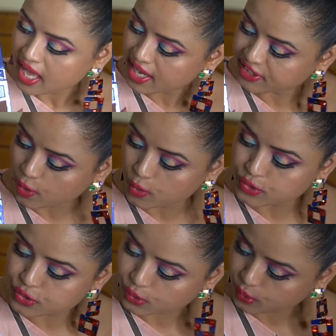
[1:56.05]
And
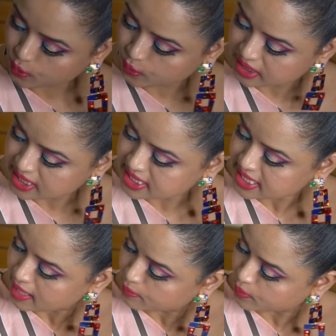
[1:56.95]
also with this
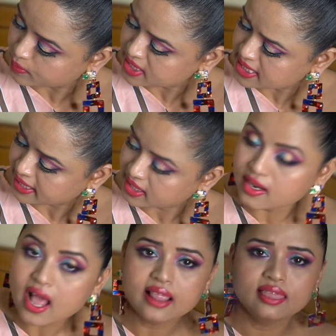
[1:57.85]
help of this like a